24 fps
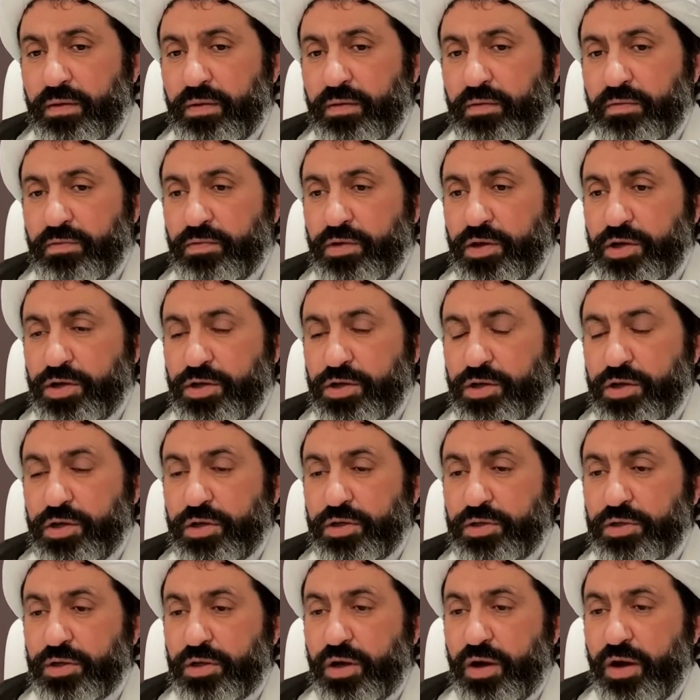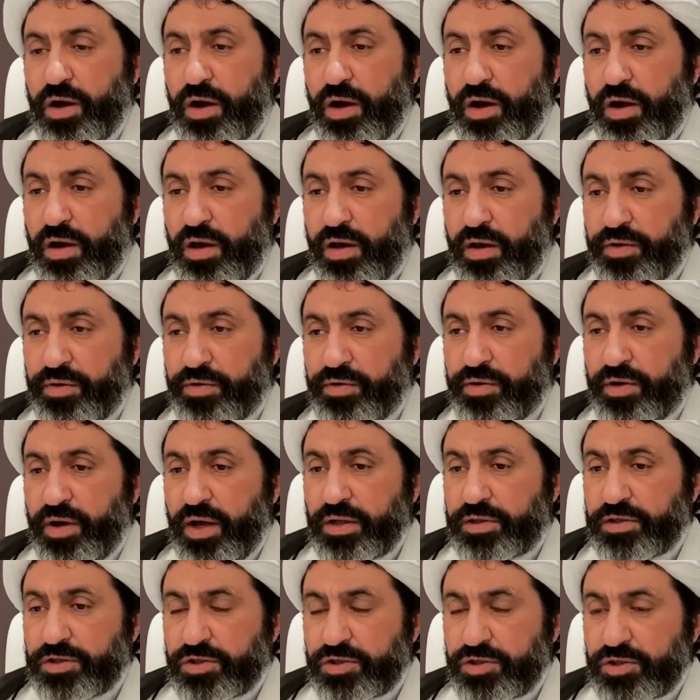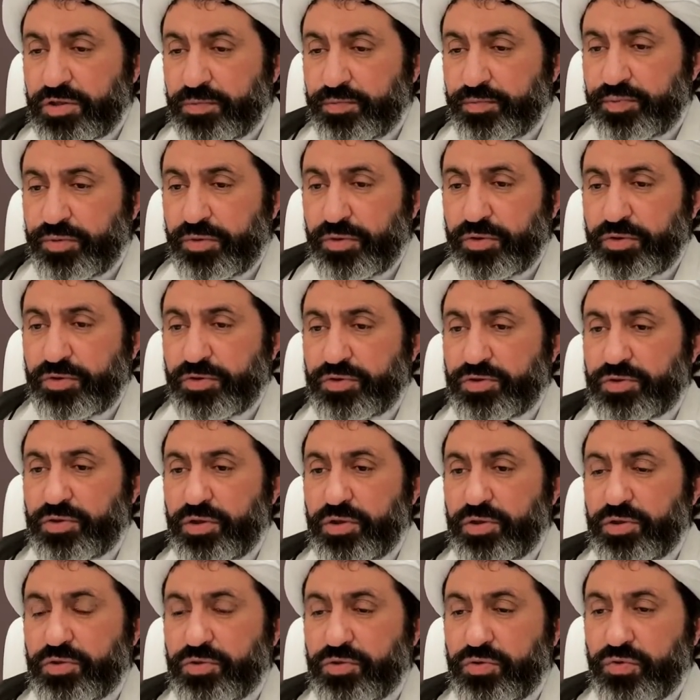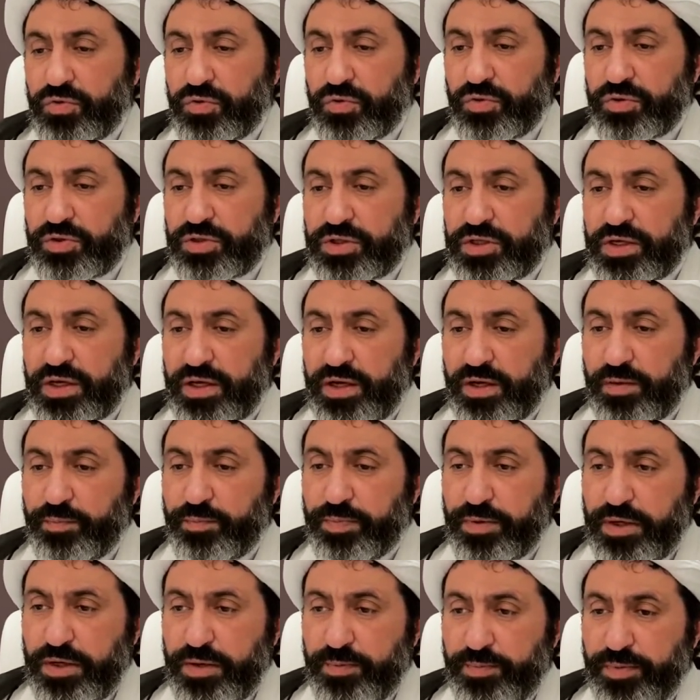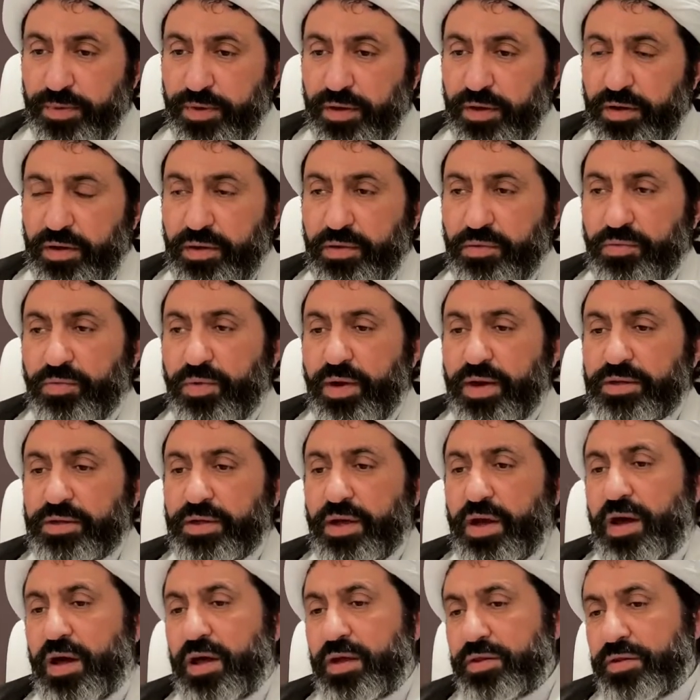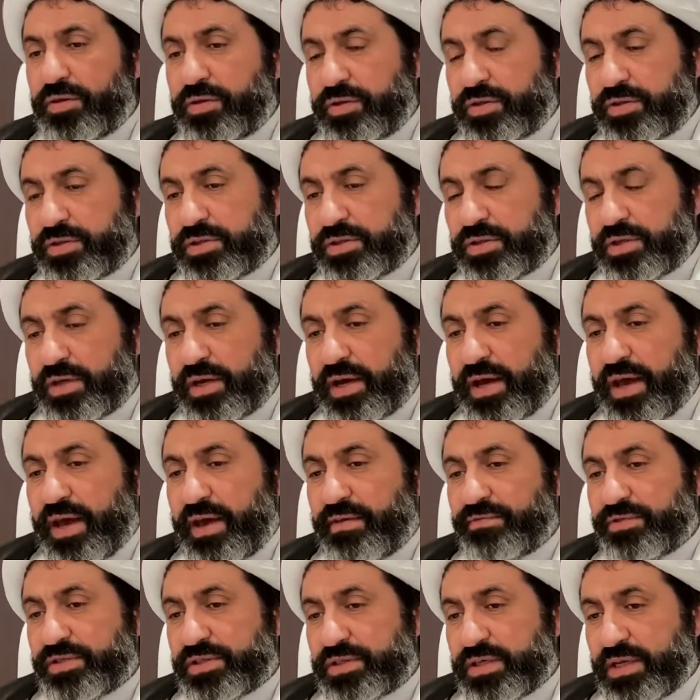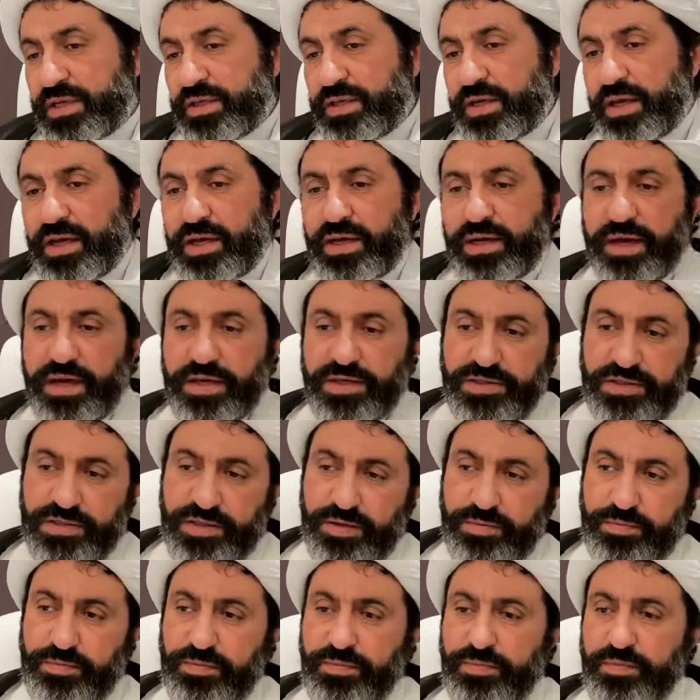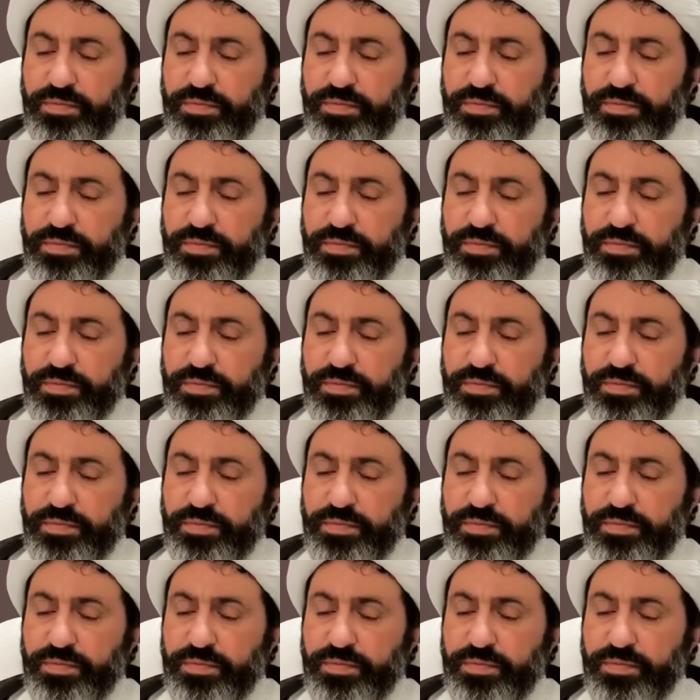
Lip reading: we are not supposed to tell people what others have said against them.